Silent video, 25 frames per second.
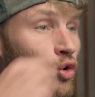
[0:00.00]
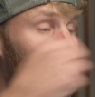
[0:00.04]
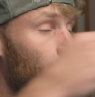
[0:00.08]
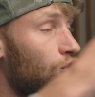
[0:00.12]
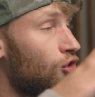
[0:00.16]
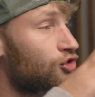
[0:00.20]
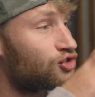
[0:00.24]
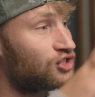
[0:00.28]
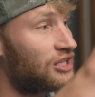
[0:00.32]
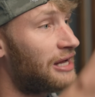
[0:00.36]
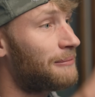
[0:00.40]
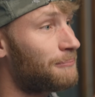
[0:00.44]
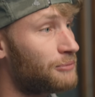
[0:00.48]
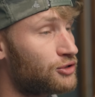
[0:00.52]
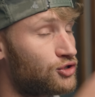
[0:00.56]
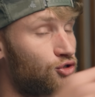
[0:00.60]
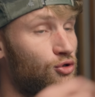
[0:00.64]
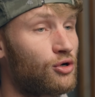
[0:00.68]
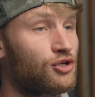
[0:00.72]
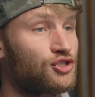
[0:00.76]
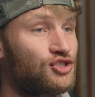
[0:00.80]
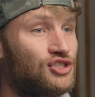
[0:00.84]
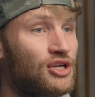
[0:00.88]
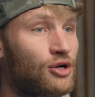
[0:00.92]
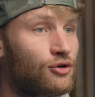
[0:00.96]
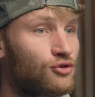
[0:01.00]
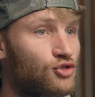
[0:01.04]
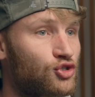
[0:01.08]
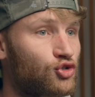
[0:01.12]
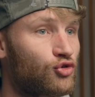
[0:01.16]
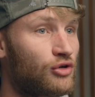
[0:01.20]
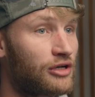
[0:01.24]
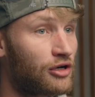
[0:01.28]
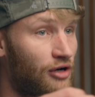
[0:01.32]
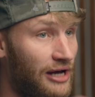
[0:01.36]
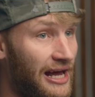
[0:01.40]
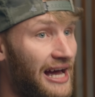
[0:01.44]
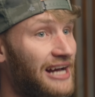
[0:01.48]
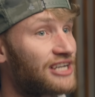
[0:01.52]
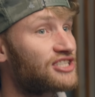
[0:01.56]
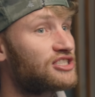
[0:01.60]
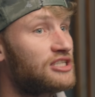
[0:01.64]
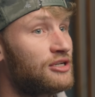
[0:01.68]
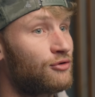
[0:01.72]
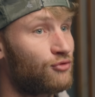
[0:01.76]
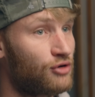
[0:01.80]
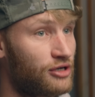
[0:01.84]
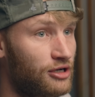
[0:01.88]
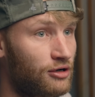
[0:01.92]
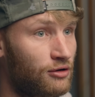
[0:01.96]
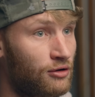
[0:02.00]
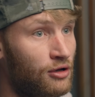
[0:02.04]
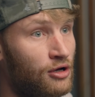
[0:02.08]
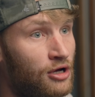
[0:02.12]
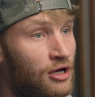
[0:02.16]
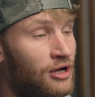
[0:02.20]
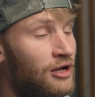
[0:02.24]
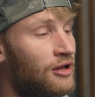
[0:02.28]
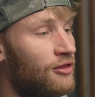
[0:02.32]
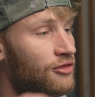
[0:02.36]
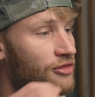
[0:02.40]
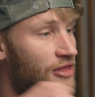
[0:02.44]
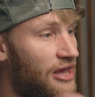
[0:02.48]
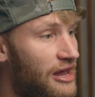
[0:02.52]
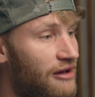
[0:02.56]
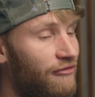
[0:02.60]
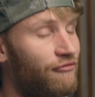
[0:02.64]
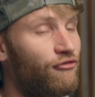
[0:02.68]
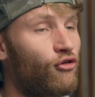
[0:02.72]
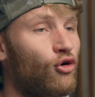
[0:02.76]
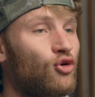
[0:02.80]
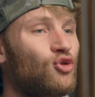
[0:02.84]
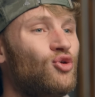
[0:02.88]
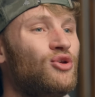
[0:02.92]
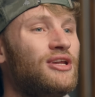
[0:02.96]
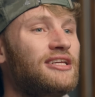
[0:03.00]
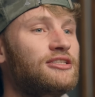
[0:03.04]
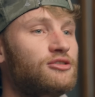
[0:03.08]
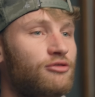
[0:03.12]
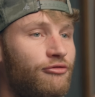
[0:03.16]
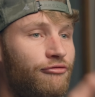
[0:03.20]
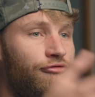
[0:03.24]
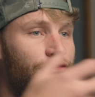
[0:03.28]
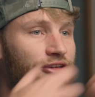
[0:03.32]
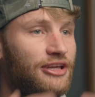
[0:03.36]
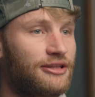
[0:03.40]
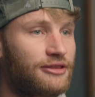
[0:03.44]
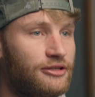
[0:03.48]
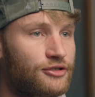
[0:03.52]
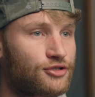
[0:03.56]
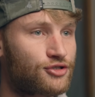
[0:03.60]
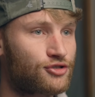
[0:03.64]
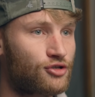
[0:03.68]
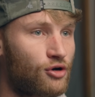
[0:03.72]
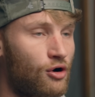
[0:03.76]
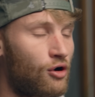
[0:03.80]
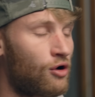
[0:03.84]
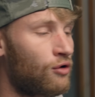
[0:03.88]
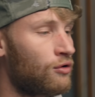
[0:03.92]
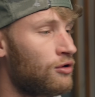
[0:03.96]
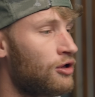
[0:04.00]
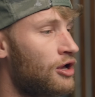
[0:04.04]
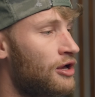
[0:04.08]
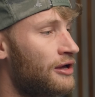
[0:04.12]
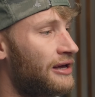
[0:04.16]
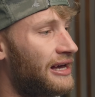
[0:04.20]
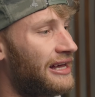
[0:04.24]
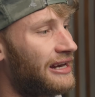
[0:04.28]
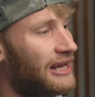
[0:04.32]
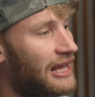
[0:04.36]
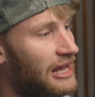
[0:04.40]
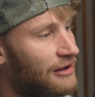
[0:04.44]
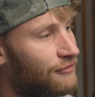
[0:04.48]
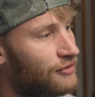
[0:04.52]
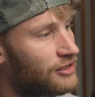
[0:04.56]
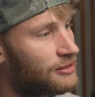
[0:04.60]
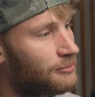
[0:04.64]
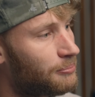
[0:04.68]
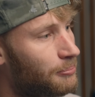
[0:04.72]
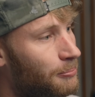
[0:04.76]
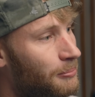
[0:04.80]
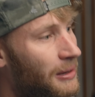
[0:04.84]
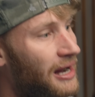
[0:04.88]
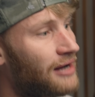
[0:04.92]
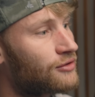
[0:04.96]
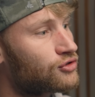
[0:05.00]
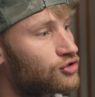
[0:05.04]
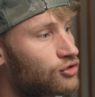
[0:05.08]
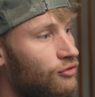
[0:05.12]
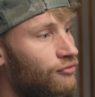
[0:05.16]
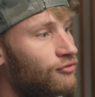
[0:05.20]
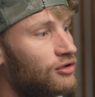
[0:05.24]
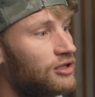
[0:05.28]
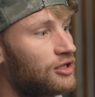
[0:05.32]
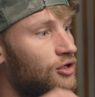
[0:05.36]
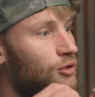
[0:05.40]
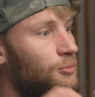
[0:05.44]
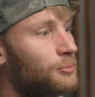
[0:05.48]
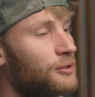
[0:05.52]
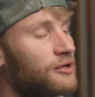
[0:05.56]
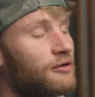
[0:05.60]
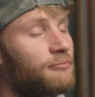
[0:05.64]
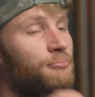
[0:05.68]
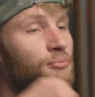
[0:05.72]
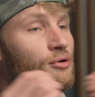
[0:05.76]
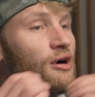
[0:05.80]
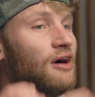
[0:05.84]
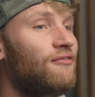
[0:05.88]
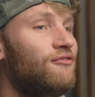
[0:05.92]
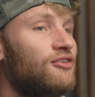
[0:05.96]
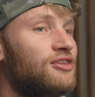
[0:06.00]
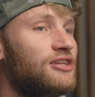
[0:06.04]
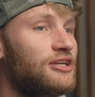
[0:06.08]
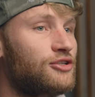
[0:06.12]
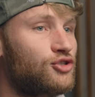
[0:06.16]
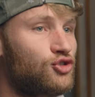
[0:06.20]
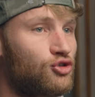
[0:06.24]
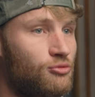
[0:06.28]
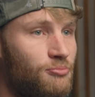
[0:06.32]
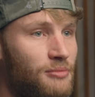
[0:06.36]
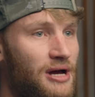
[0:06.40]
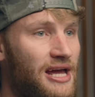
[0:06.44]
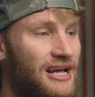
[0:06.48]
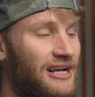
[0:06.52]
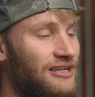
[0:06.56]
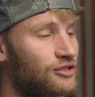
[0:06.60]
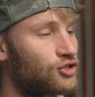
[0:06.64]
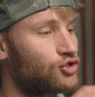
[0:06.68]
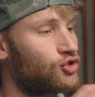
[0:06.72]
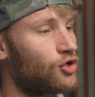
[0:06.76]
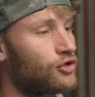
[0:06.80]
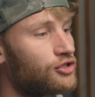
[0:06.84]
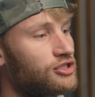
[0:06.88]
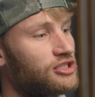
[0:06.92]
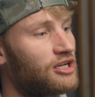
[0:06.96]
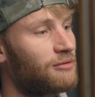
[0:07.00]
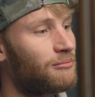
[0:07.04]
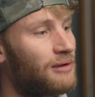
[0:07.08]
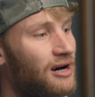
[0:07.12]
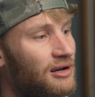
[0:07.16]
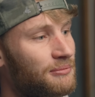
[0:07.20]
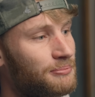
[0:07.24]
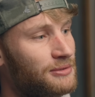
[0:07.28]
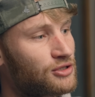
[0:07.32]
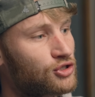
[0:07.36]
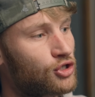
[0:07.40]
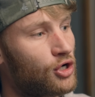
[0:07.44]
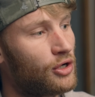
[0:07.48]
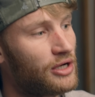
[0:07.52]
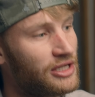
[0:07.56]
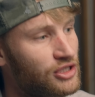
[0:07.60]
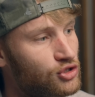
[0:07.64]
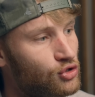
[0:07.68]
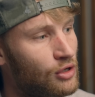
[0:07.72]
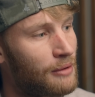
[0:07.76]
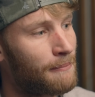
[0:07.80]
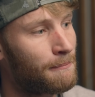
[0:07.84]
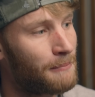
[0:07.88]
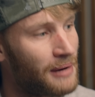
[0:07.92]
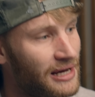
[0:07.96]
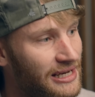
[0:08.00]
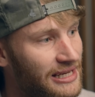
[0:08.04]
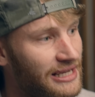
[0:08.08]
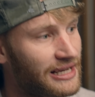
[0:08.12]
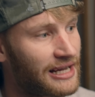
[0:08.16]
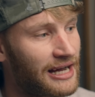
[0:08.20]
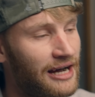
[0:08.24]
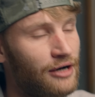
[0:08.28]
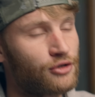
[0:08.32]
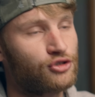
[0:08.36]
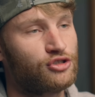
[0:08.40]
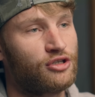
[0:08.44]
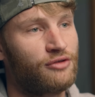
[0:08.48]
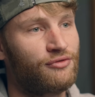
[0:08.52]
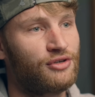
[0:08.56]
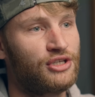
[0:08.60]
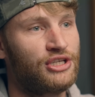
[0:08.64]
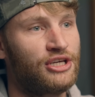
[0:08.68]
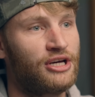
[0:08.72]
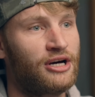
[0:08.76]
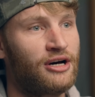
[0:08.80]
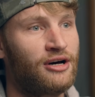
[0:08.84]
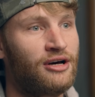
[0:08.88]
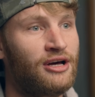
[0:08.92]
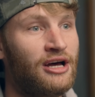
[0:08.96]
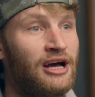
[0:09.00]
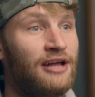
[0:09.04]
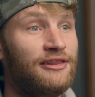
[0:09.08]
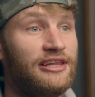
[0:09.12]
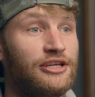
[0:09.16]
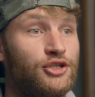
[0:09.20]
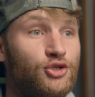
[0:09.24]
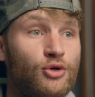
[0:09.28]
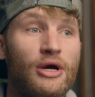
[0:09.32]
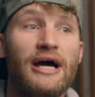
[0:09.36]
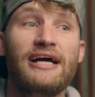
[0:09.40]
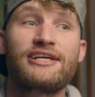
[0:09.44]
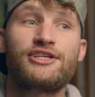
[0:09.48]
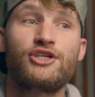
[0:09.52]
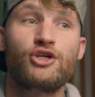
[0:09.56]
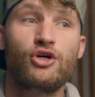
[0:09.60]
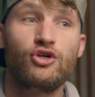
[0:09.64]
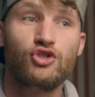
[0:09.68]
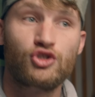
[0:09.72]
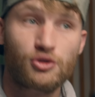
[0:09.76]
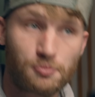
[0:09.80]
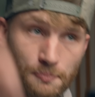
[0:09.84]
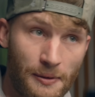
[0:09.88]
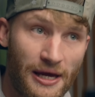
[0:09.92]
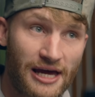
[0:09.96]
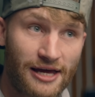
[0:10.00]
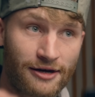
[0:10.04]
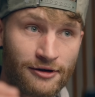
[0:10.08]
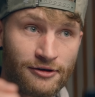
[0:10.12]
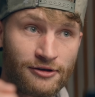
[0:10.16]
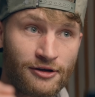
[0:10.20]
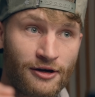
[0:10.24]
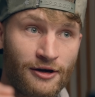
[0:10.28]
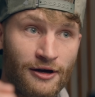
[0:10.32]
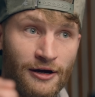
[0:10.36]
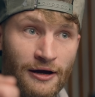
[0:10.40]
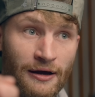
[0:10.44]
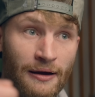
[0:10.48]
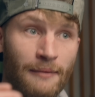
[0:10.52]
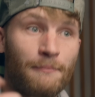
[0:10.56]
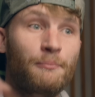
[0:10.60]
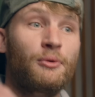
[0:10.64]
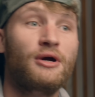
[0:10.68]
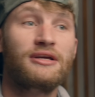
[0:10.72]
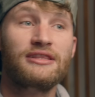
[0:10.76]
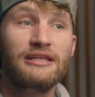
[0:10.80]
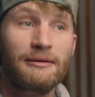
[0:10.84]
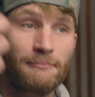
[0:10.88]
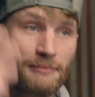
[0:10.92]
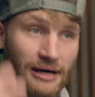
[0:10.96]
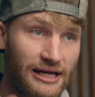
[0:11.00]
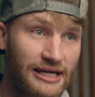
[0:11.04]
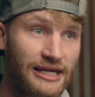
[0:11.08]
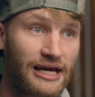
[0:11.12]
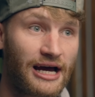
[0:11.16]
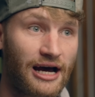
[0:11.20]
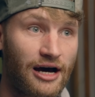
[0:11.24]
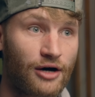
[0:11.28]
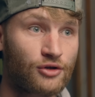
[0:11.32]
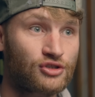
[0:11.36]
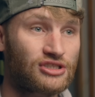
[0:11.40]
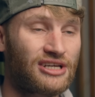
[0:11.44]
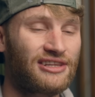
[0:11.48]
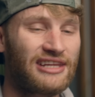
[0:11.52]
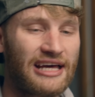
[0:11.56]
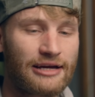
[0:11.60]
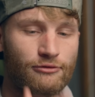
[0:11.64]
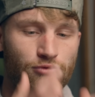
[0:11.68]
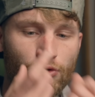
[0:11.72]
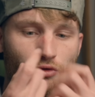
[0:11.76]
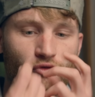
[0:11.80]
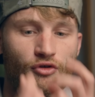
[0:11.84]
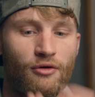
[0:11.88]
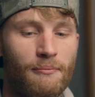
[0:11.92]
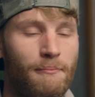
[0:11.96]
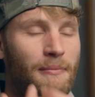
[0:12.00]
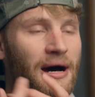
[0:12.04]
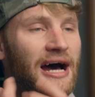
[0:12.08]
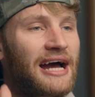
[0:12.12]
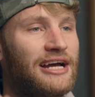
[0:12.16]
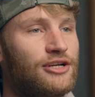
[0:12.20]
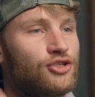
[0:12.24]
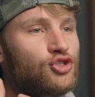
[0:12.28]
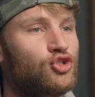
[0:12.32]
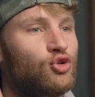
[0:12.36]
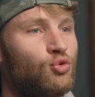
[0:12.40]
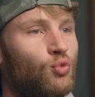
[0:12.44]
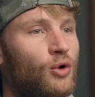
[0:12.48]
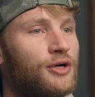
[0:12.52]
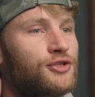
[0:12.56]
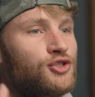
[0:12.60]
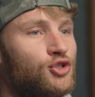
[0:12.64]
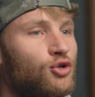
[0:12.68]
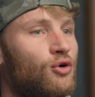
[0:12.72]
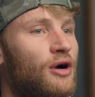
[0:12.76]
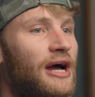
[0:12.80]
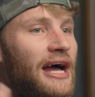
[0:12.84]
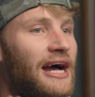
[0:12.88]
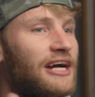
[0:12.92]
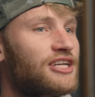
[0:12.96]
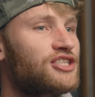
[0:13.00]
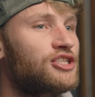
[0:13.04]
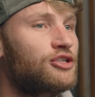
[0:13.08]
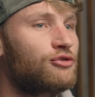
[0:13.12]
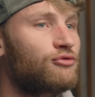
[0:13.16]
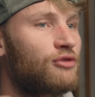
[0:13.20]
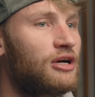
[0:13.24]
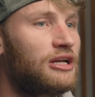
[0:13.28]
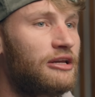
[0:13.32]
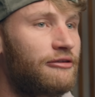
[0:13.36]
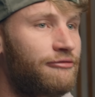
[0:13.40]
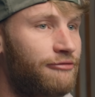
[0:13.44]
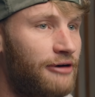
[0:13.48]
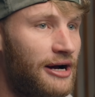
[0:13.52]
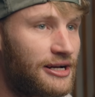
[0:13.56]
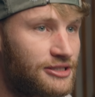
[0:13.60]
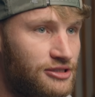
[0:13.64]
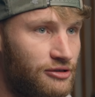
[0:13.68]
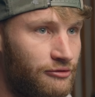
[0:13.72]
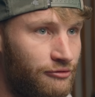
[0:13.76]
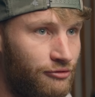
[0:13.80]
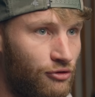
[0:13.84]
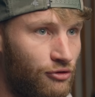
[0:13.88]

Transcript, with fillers: All those numbers you're seeing on the screen are actually real. Therefore, you need to feed the soul, and every amount of little bit of profit that you make, a certain amount must go into a money account over here that you actually go spend Bring the money out and that will remind you what you are actually really fighting